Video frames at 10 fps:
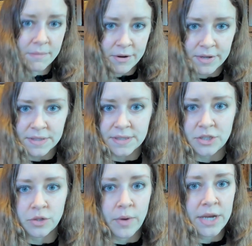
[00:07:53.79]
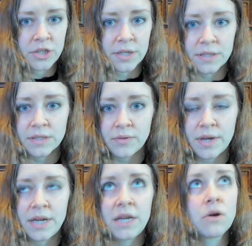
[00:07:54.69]
about his situation so
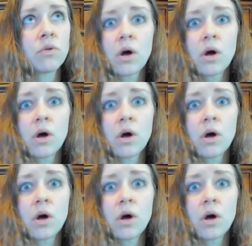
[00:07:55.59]
that he no